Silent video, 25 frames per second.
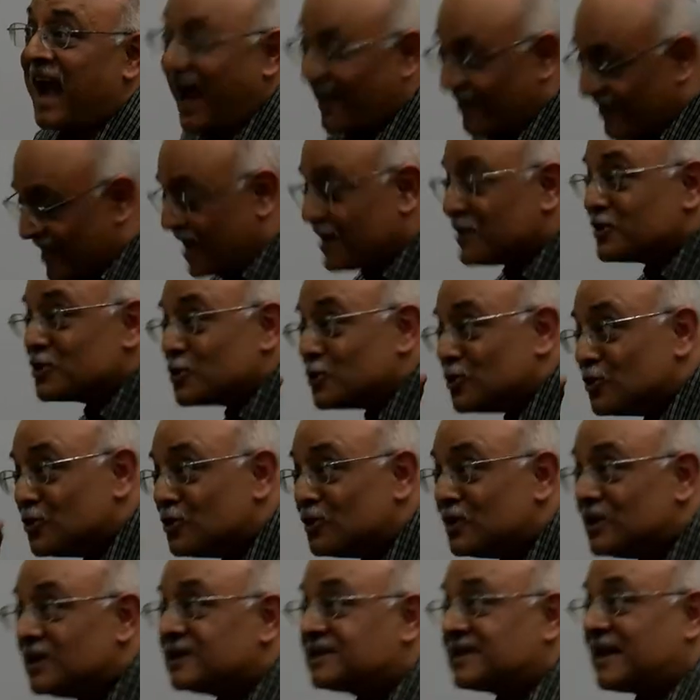and then do
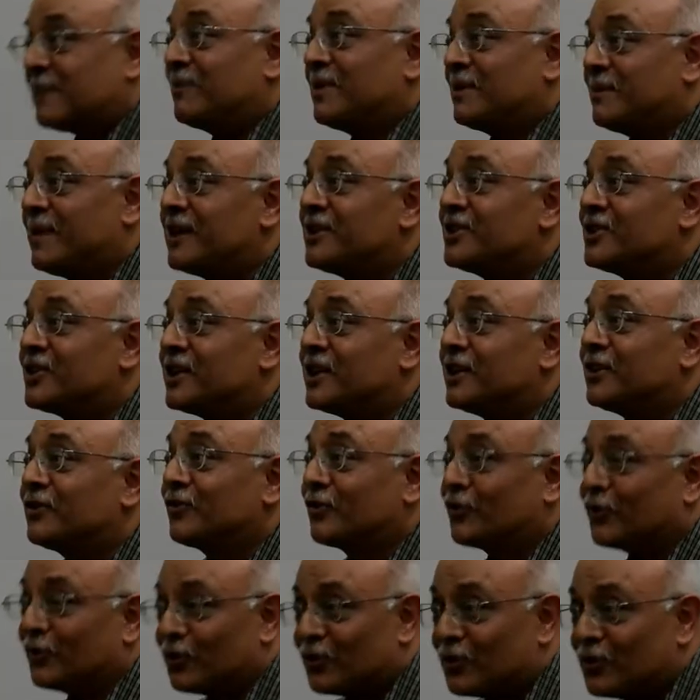supplementary
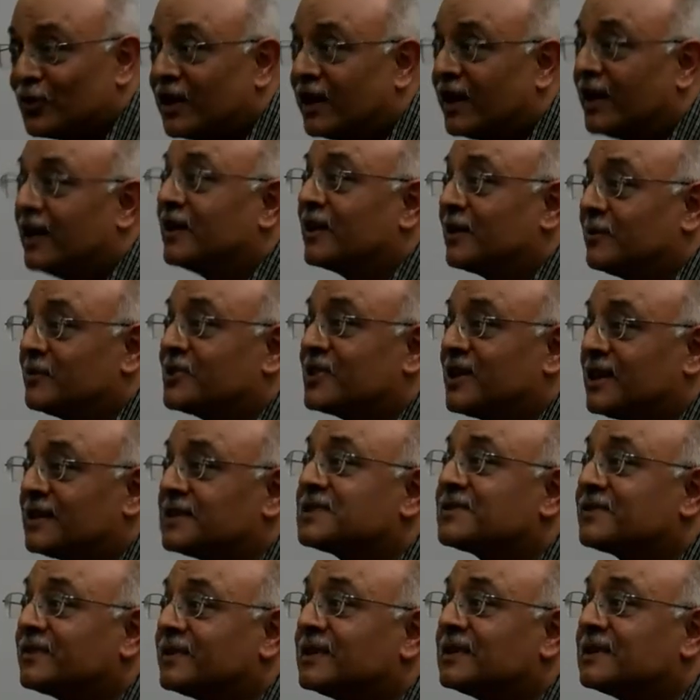through income
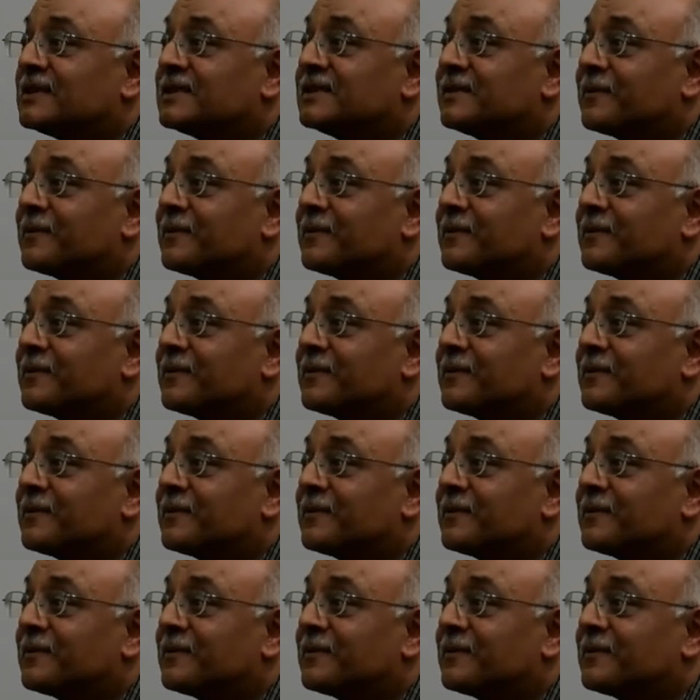transfers.